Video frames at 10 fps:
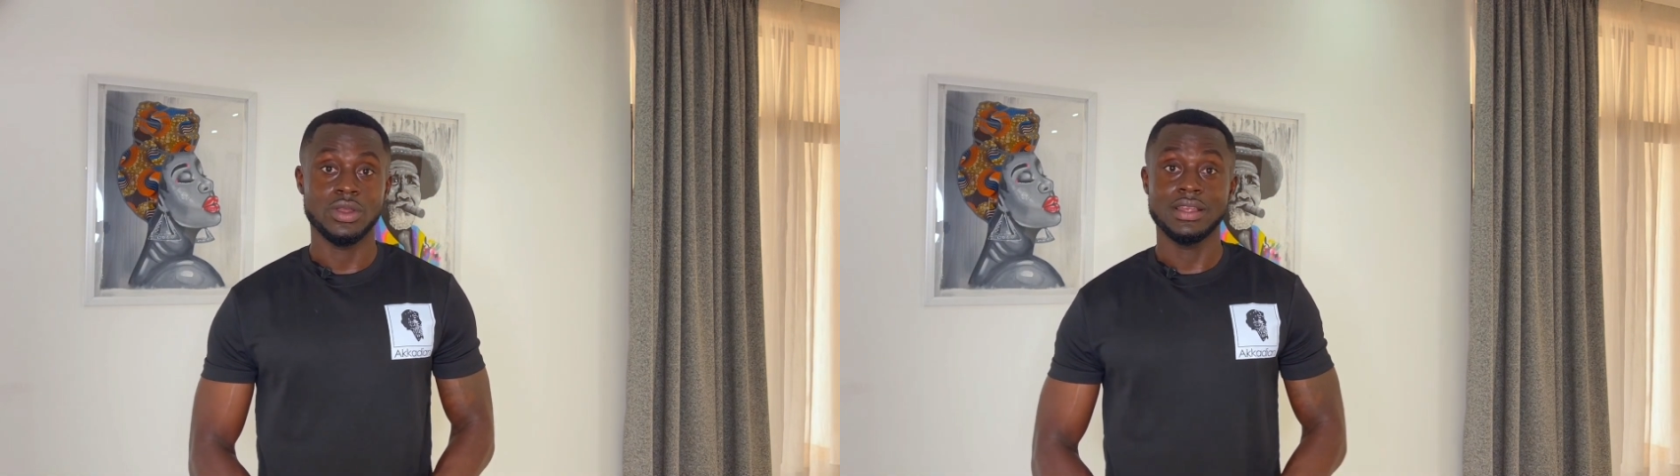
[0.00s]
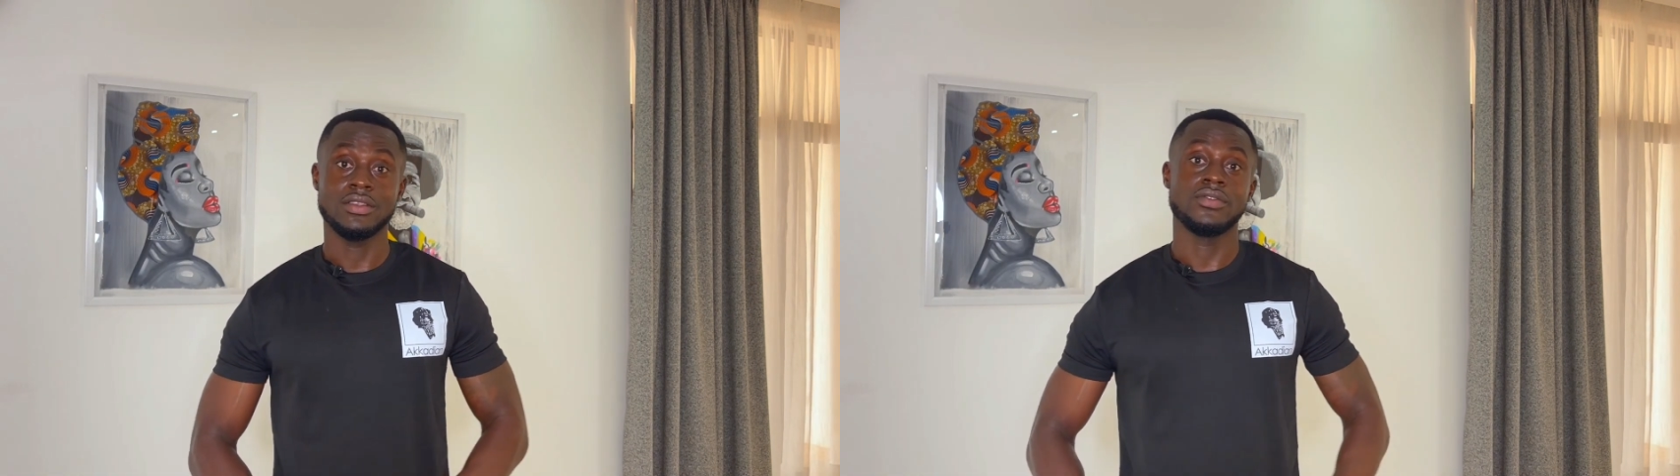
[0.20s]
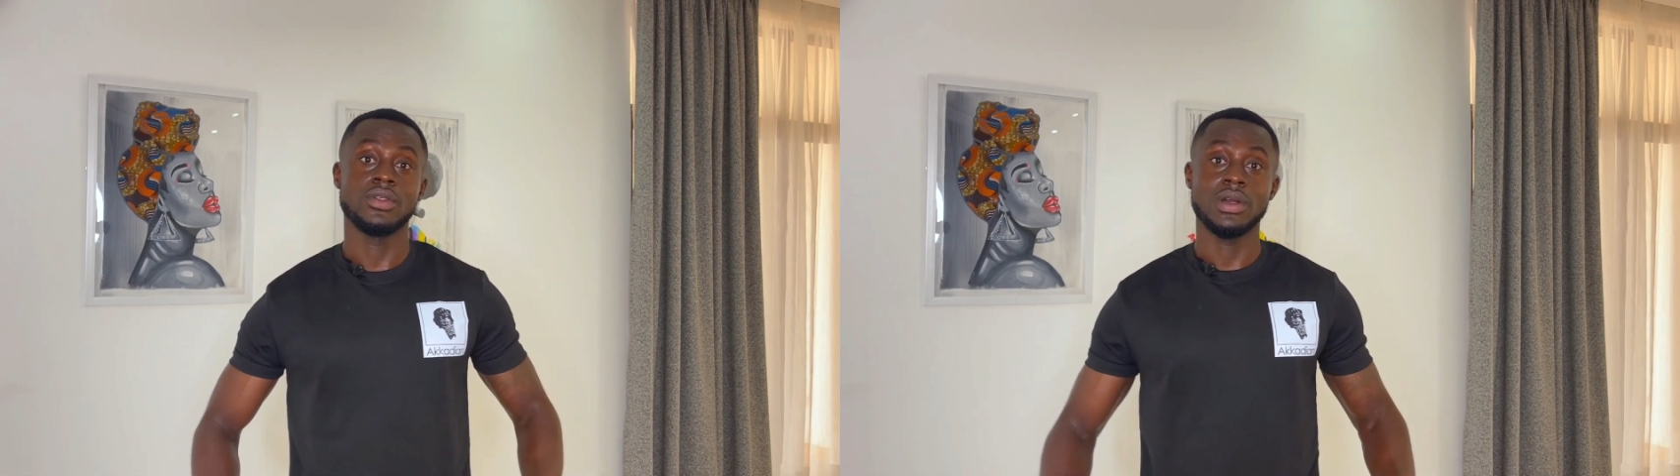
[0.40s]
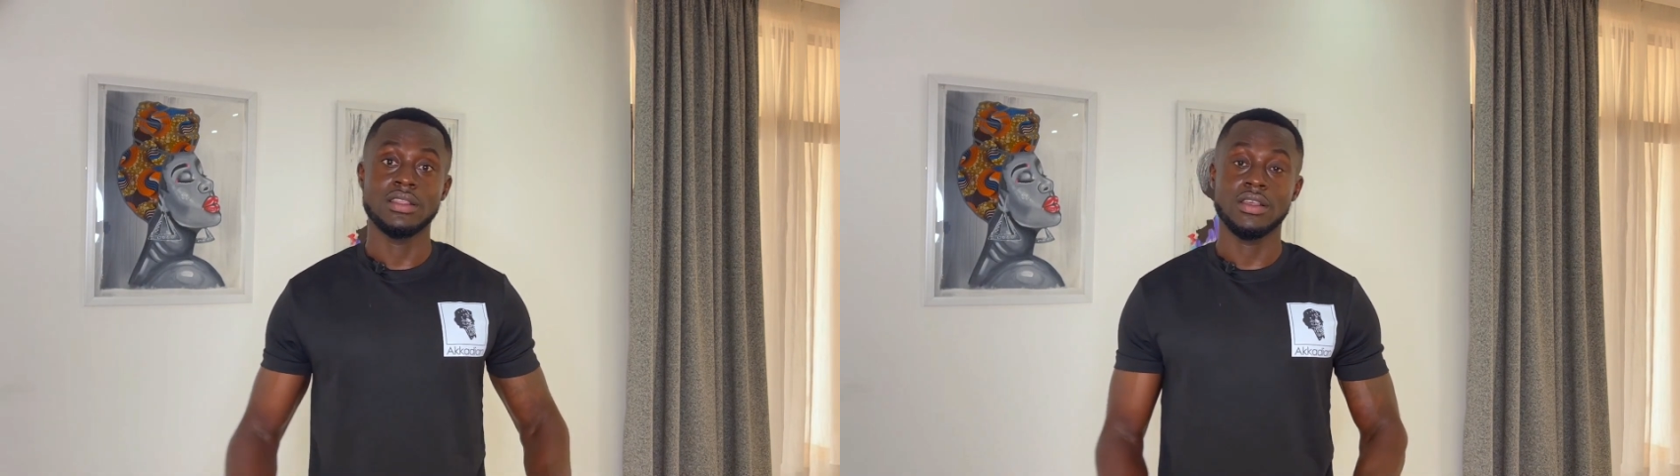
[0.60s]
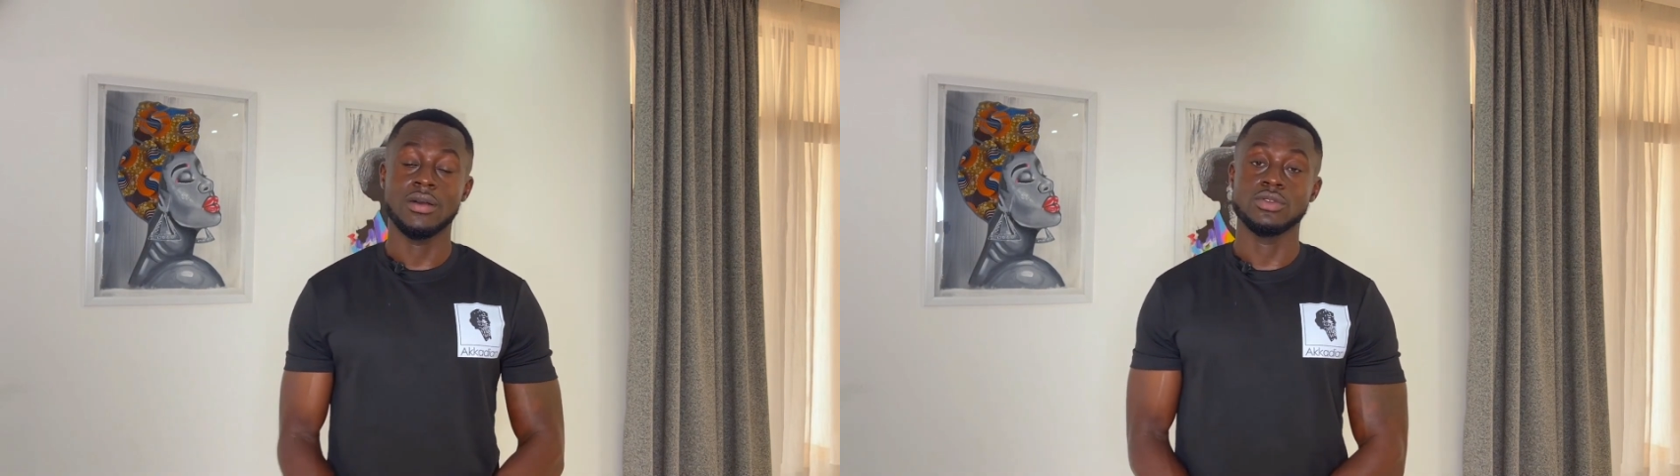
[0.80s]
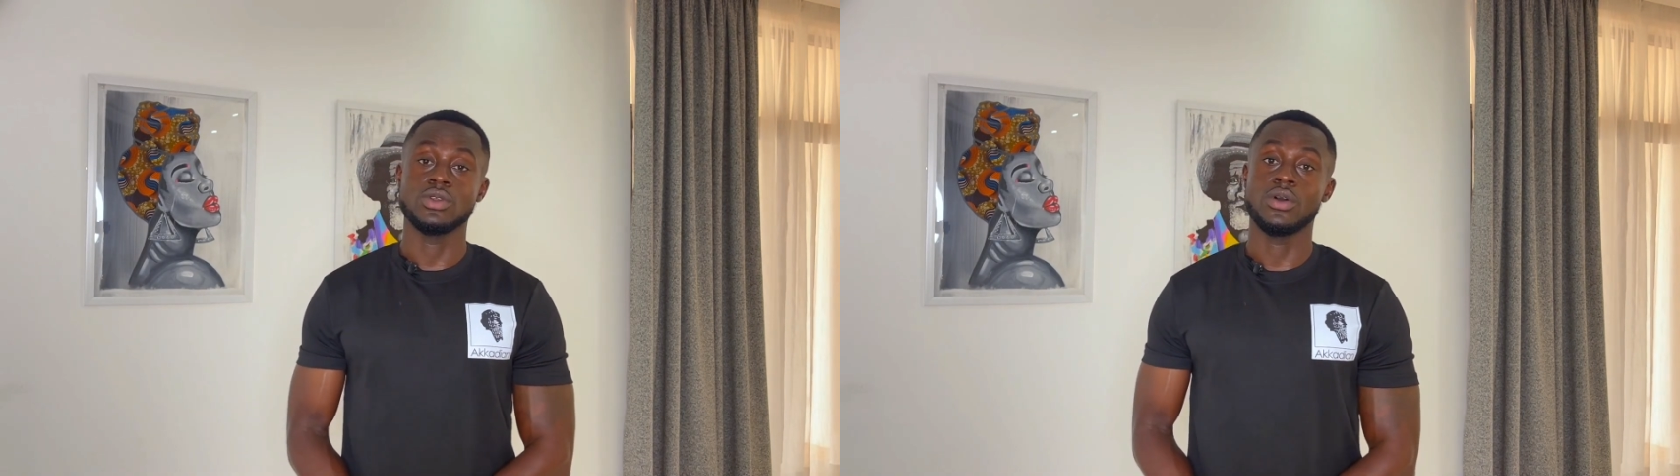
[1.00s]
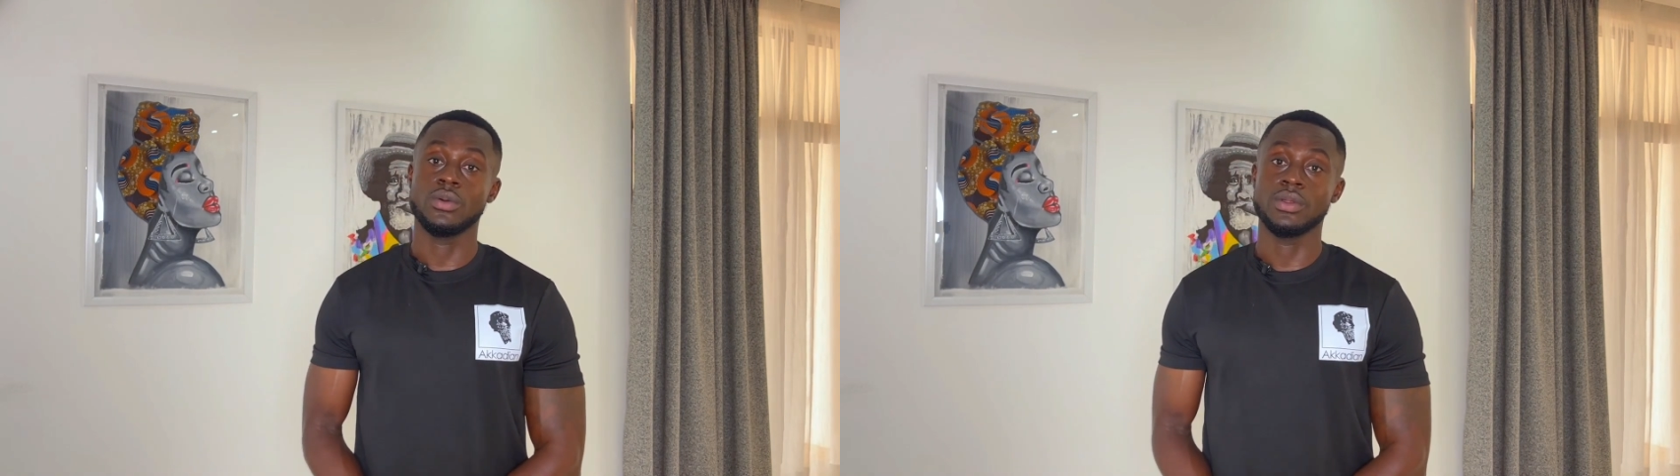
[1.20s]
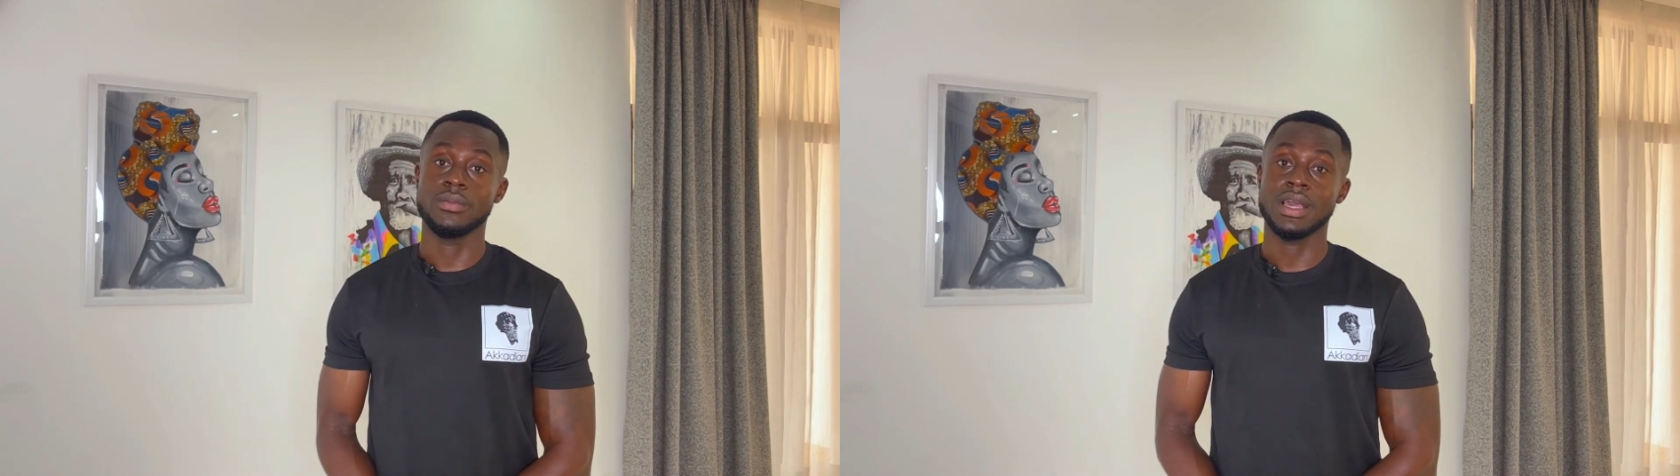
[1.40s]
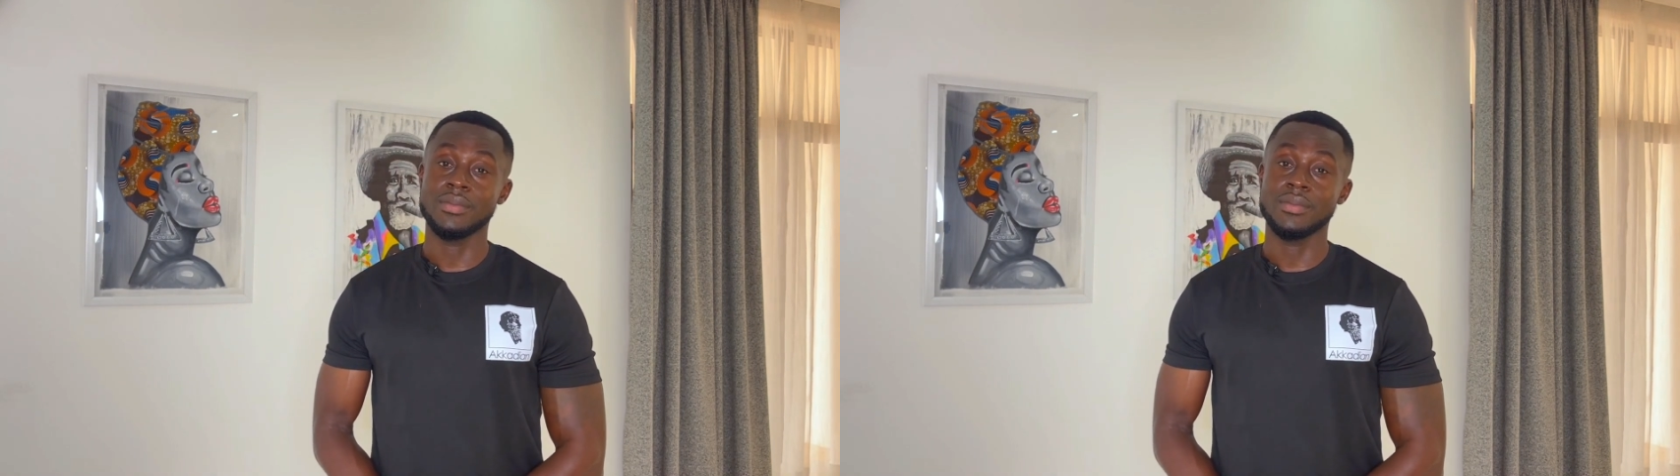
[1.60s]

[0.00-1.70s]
Like this video as it helps with the algorithm.